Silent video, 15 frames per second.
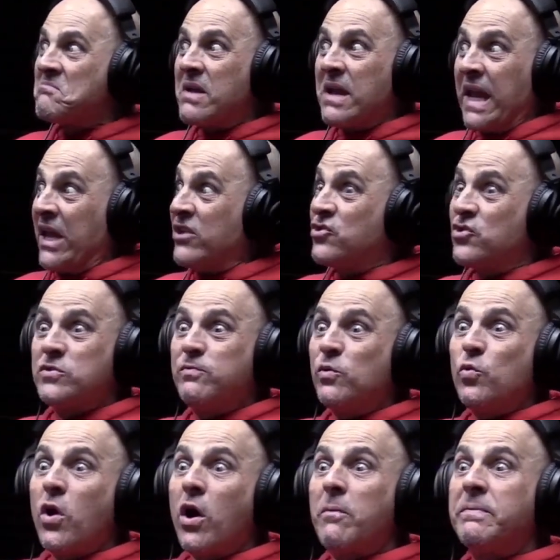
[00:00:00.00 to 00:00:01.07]
it just
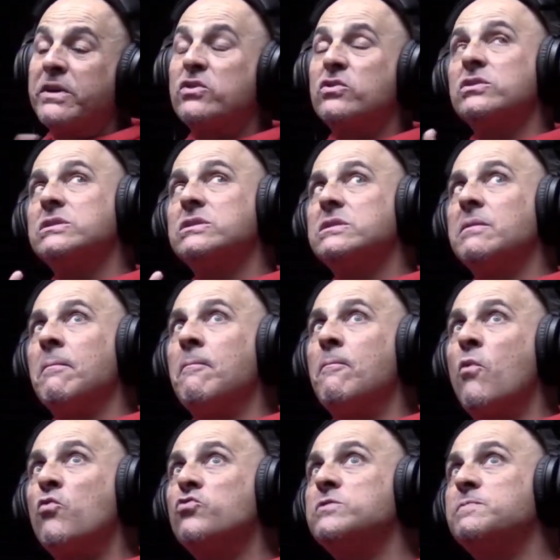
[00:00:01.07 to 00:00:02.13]
blew up because
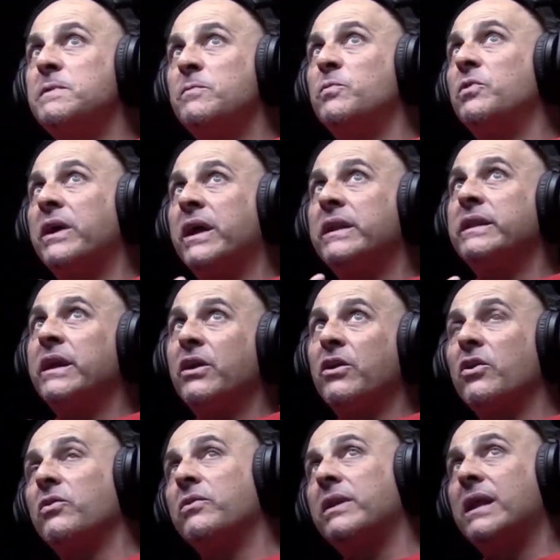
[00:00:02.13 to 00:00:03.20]
most people were getting their
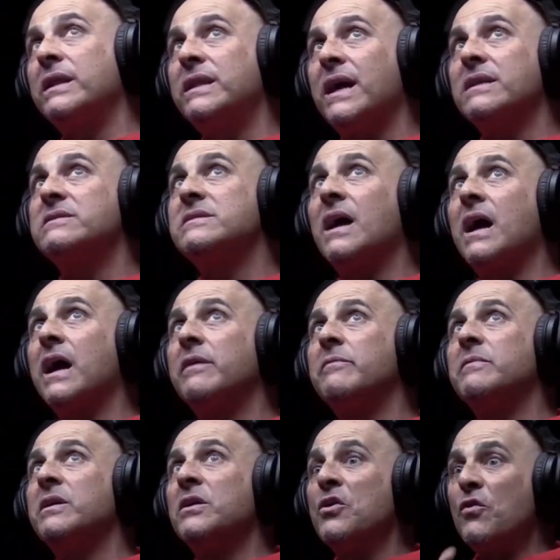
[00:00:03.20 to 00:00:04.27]
heroin at that
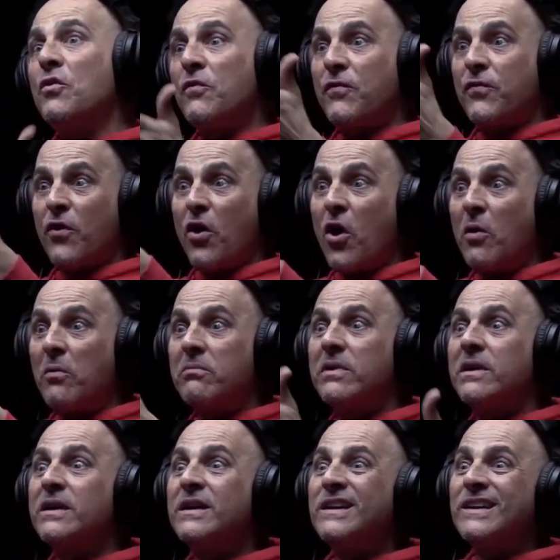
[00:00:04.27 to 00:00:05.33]
time from
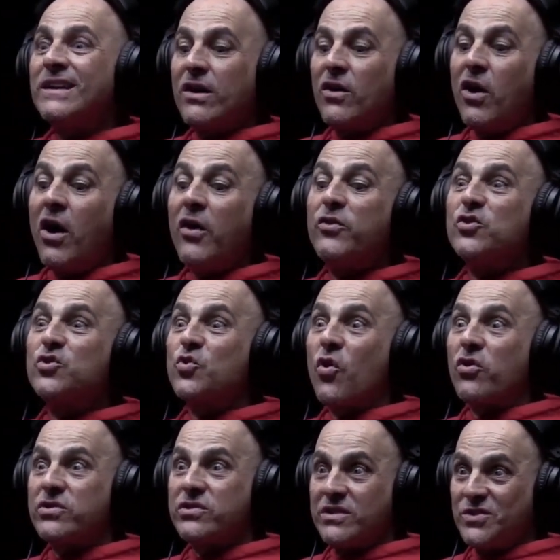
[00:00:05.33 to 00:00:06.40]
other
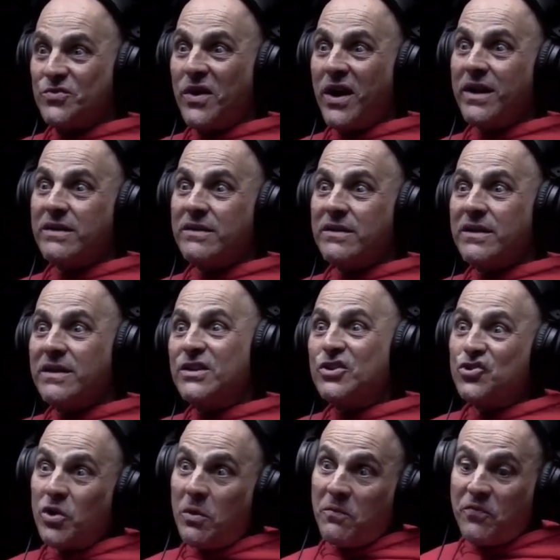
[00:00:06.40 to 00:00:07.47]
sources, right?
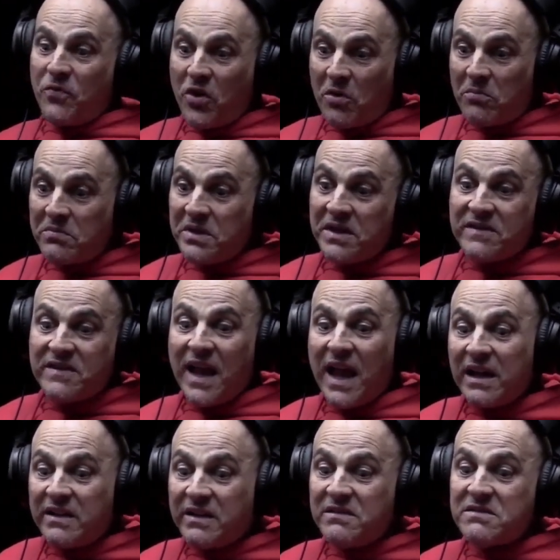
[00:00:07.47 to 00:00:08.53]
Some from
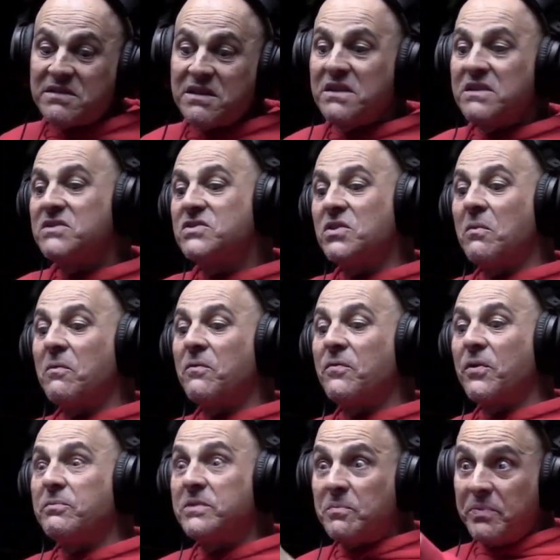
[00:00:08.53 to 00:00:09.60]
Italians, some
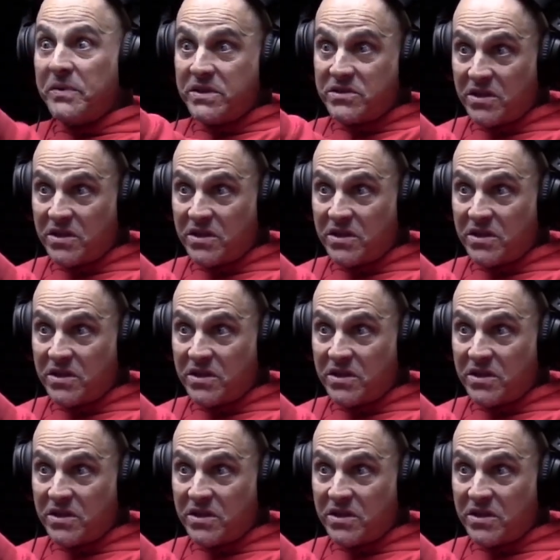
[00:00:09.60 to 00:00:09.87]
from the Pizza